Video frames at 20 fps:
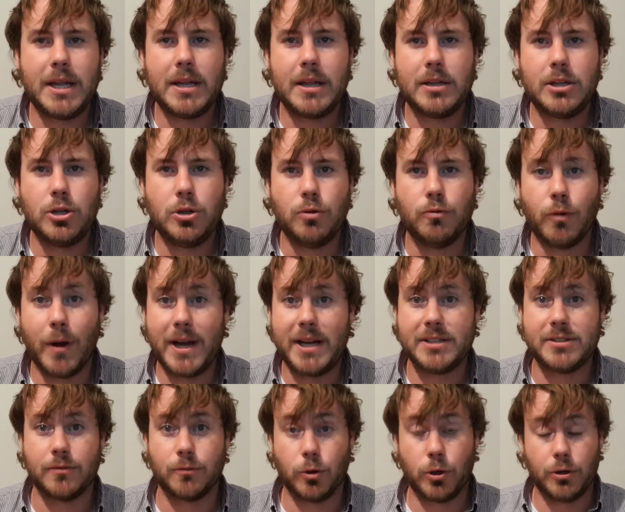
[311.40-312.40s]
you
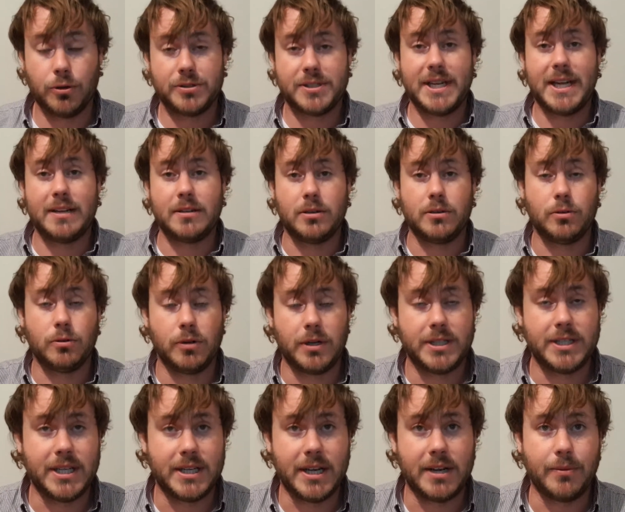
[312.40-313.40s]
raise the royal standard, or it
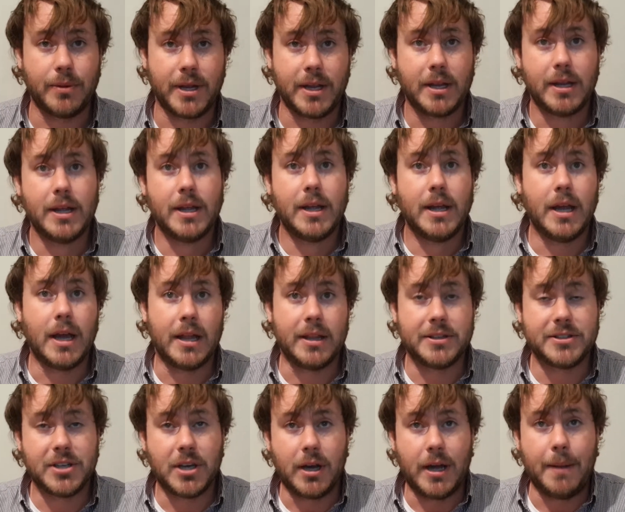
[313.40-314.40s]
did anyway at the
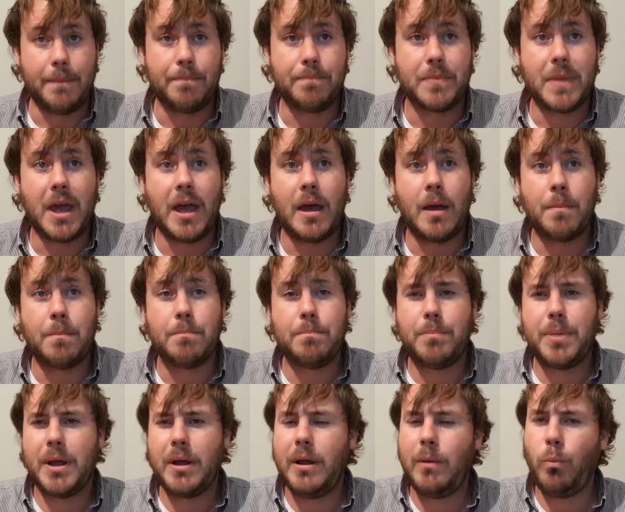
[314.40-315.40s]
time.
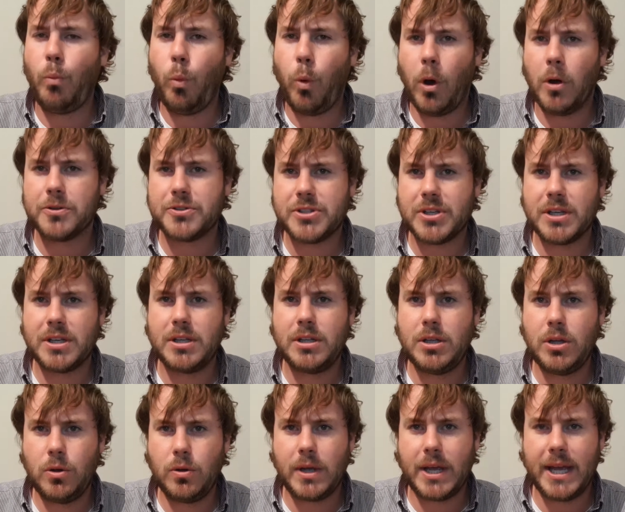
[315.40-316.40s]
But in what
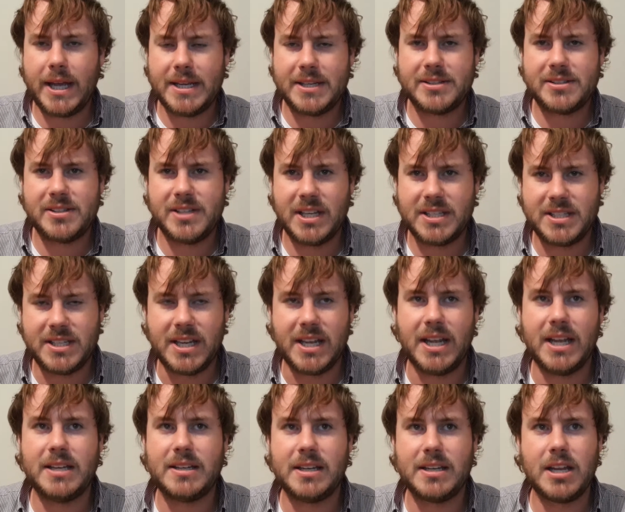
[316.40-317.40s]
UK
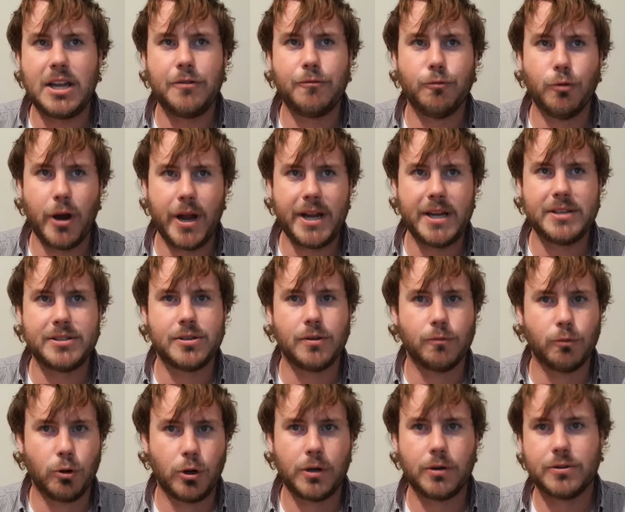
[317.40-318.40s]
city did he raise the
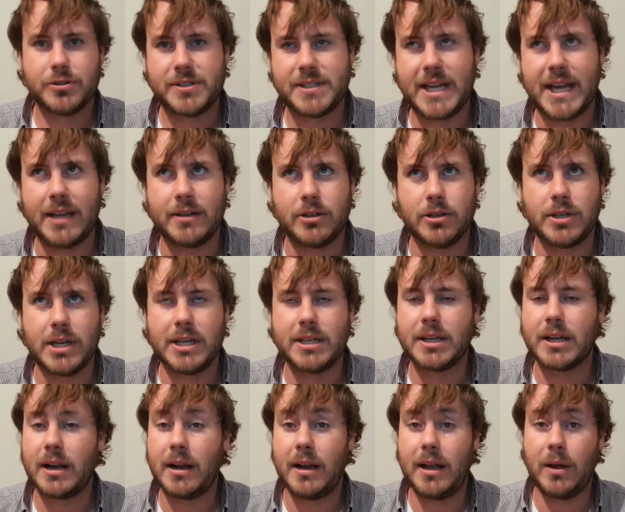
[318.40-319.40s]
royal standard and
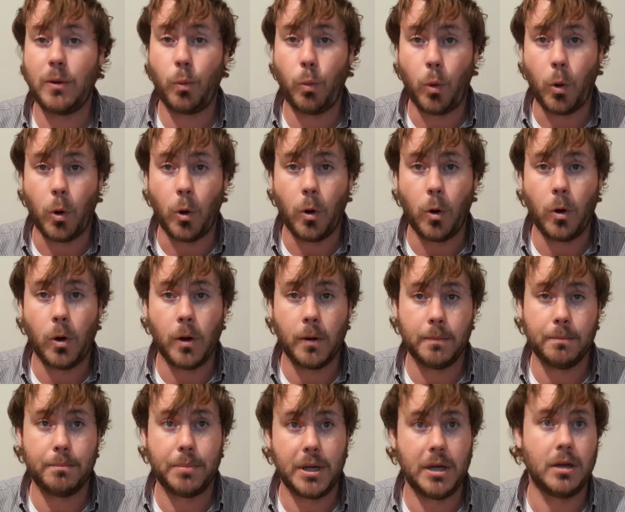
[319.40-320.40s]
declare war
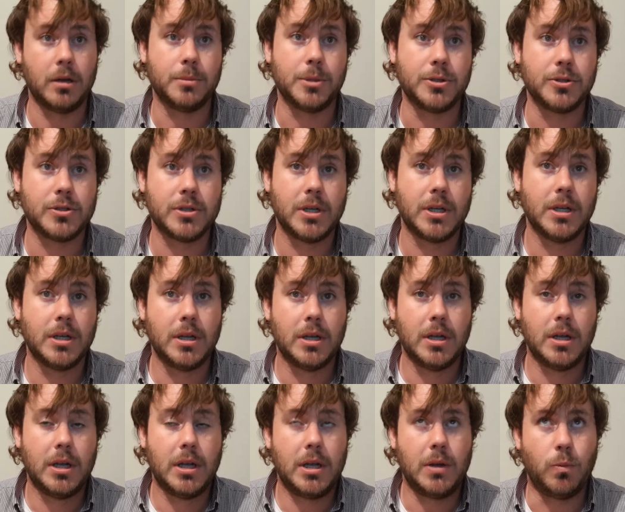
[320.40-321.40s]
on Parliament?
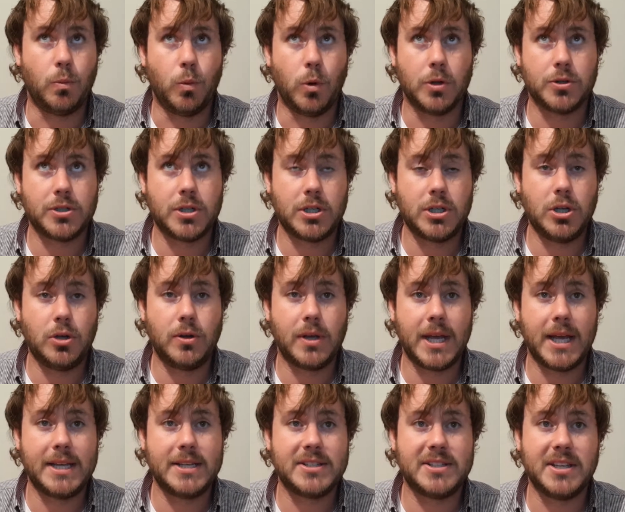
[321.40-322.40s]
In what
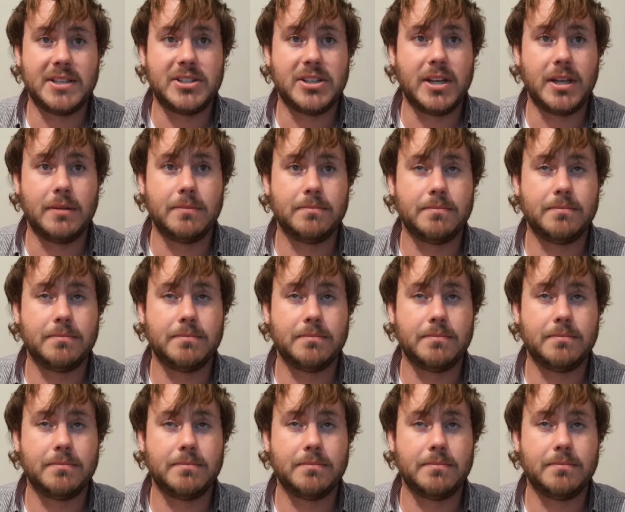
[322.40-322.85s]
UK city?